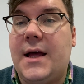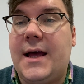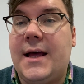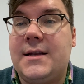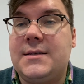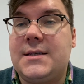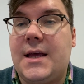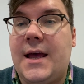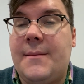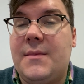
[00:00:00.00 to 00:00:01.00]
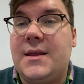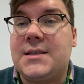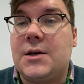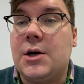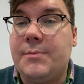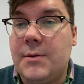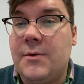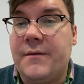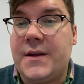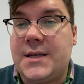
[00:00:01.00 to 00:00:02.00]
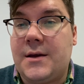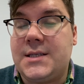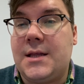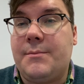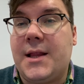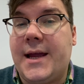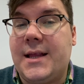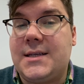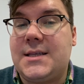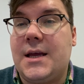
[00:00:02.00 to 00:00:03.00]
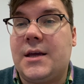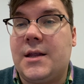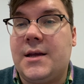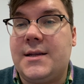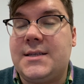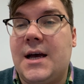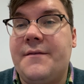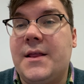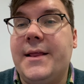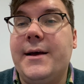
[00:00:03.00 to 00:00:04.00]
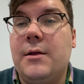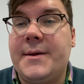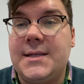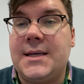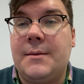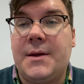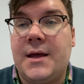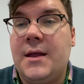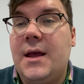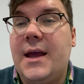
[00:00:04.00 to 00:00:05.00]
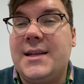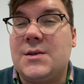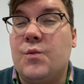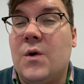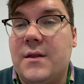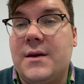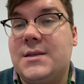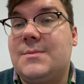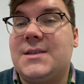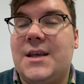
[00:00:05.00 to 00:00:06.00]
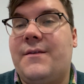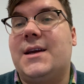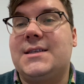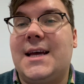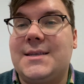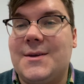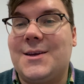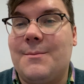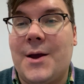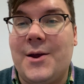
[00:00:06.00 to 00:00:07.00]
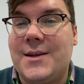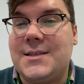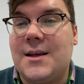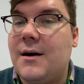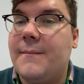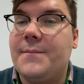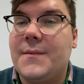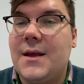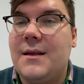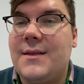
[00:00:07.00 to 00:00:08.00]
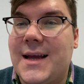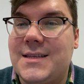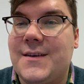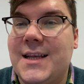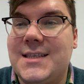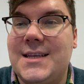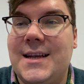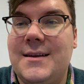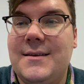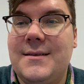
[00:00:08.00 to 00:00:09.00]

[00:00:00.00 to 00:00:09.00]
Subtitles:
and there's a couple more videos in the playlist that are going to dive a little bit deeper into what those specific assessment components are. Thanks for listening.